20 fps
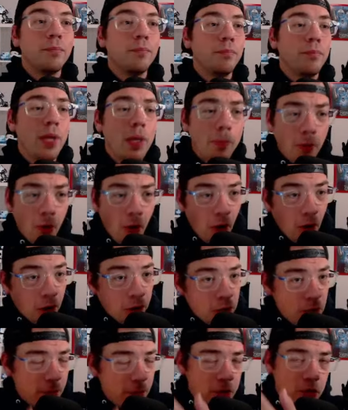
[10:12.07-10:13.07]
People
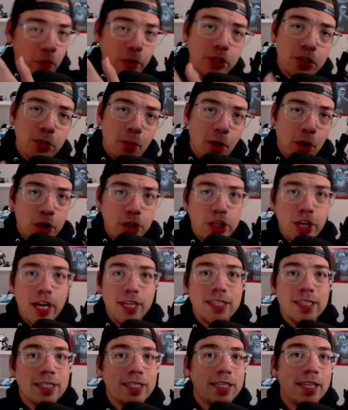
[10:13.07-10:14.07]
argue between Jamar
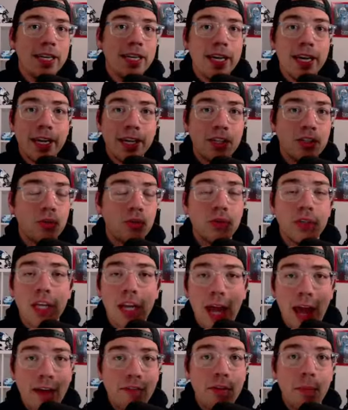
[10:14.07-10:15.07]
Chase and T. Higgins who's going
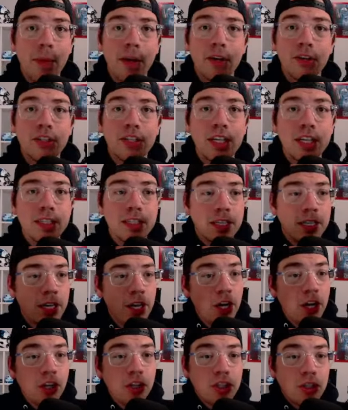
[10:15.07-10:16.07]
to have the better season.
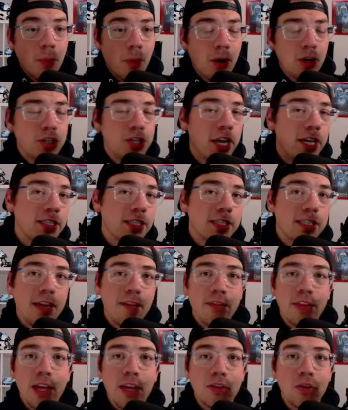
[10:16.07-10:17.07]
Jamar Chase at
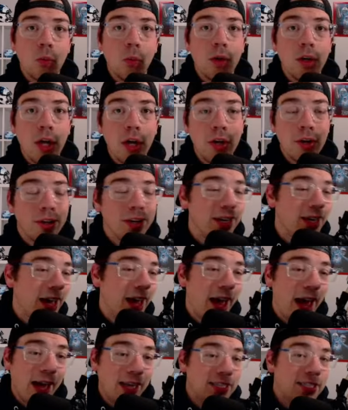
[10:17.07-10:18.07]
7,100,
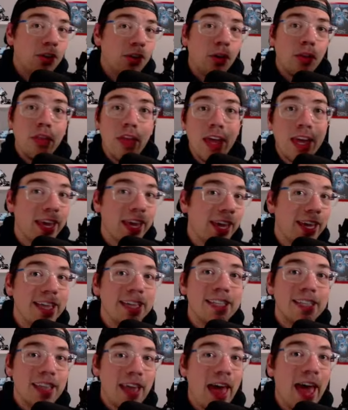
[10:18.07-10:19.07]
I still think
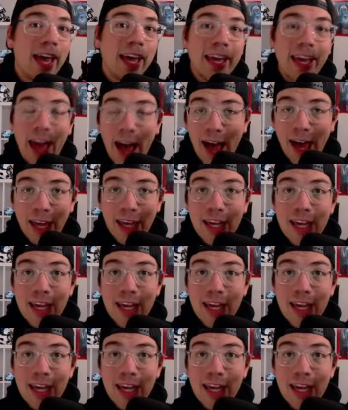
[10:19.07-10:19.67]
is that guy.